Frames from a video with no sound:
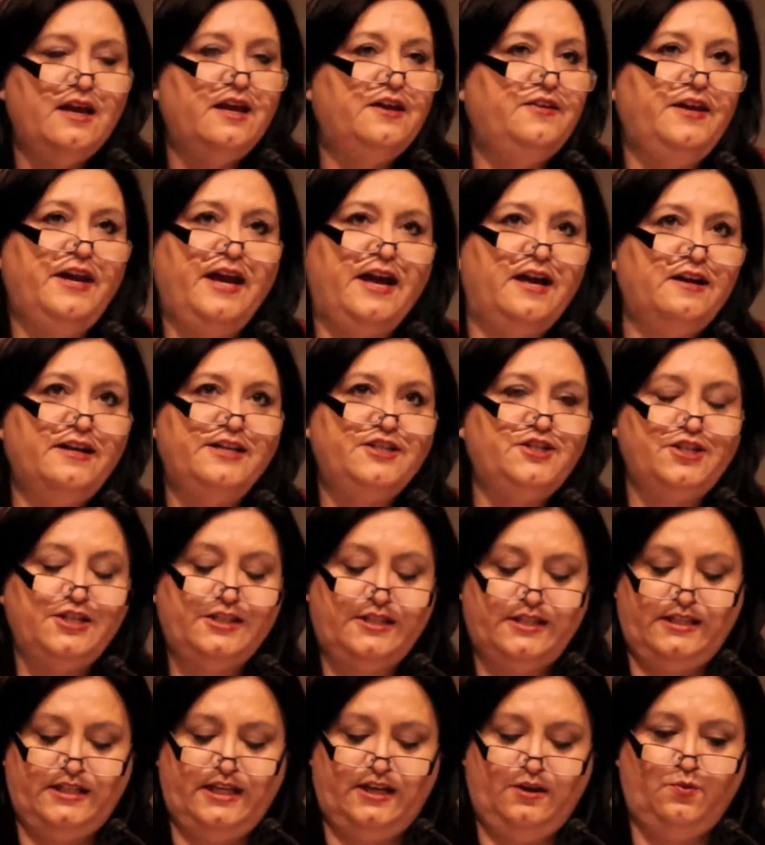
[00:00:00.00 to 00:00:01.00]
The
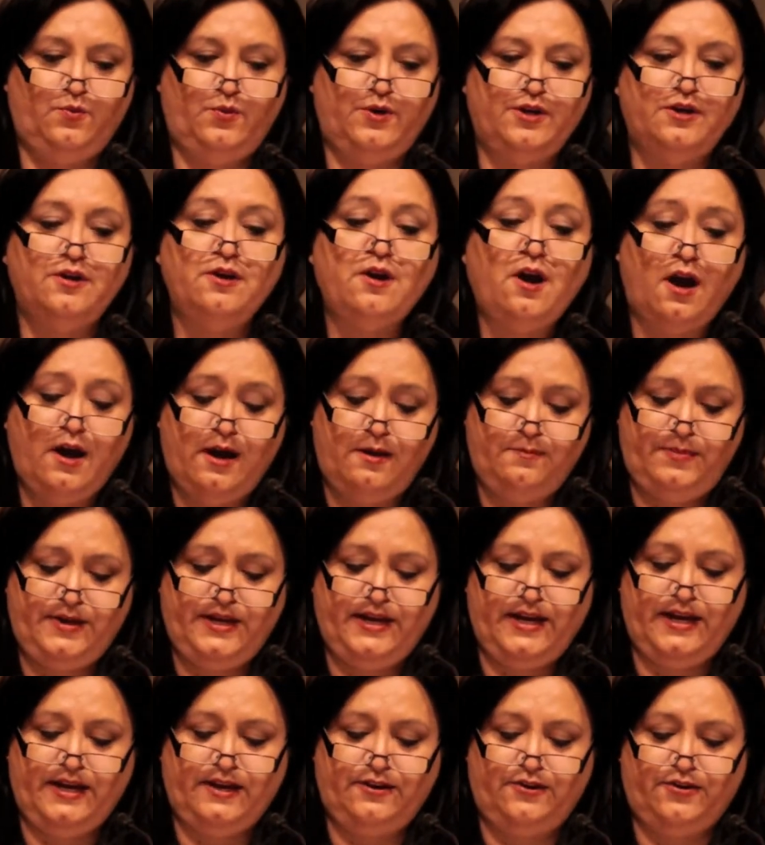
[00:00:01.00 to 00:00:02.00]
NIGC would not
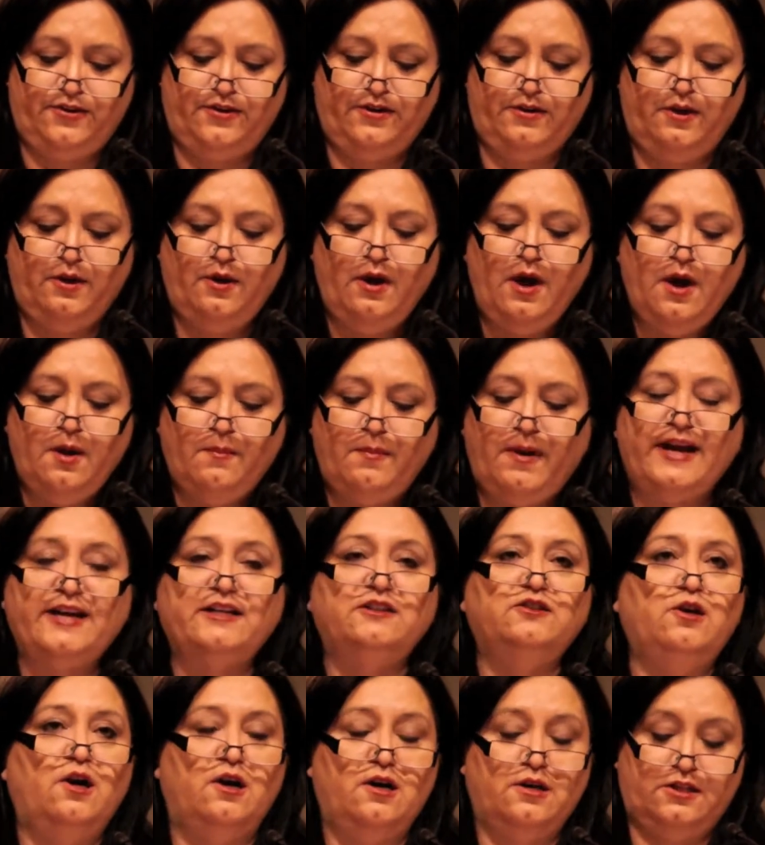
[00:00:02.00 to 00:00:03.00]
be hindered by
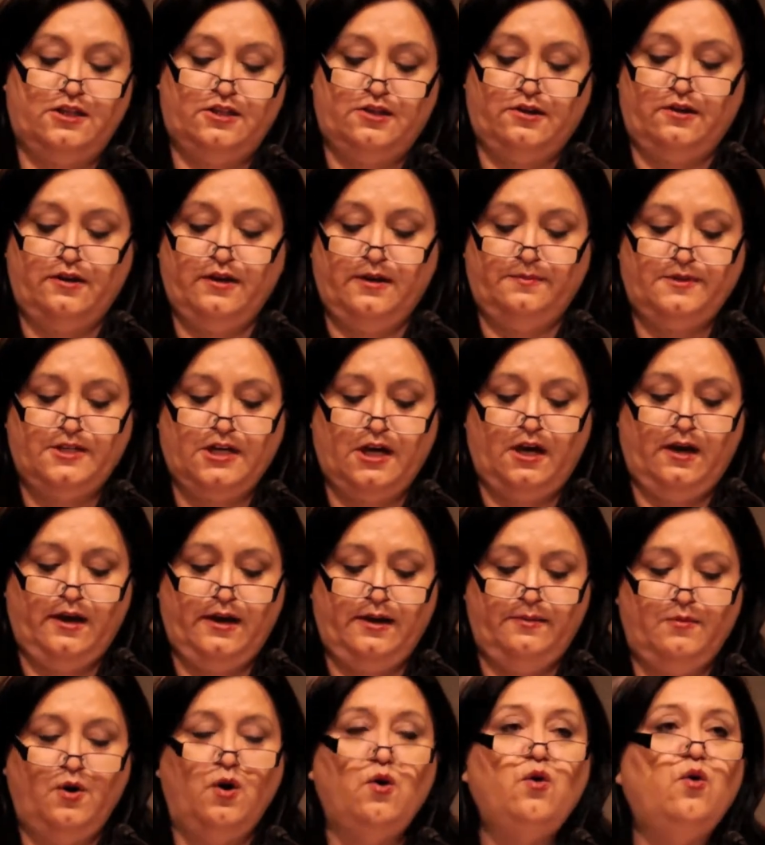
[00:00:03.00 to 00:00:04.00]
a long startup
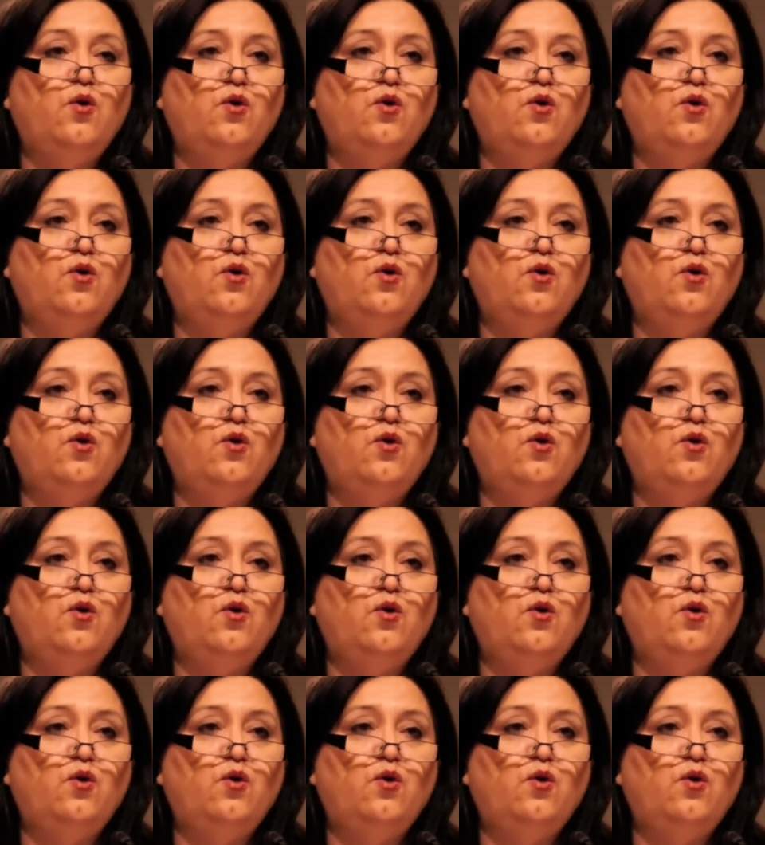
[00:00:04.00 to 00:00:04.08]
time